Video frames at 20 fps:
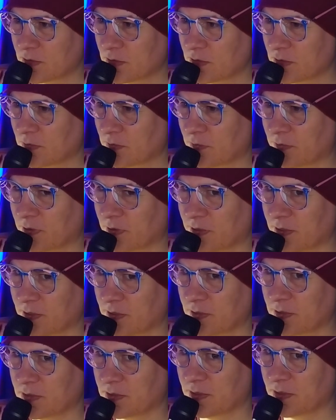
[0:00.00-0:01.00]
very
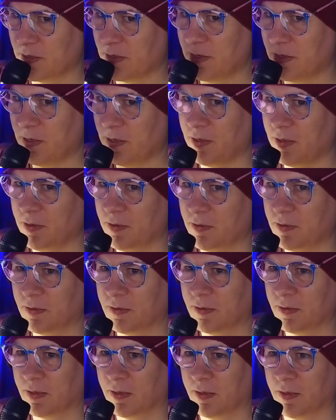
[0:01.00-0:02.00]
sneaky
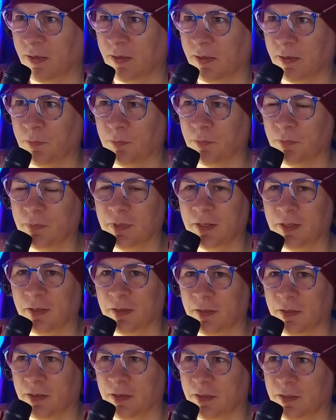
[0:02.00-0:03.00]
little
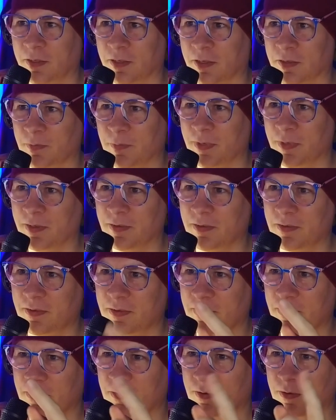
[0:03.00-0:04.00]
adjustments
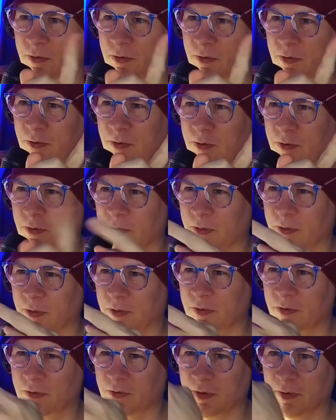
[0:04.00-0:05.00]
to the
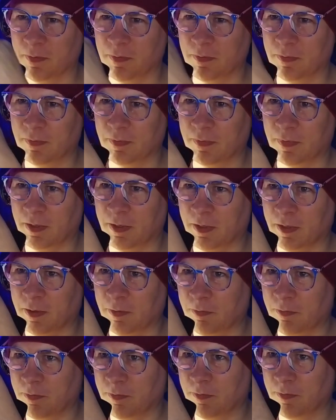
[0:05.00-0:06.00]
stream. The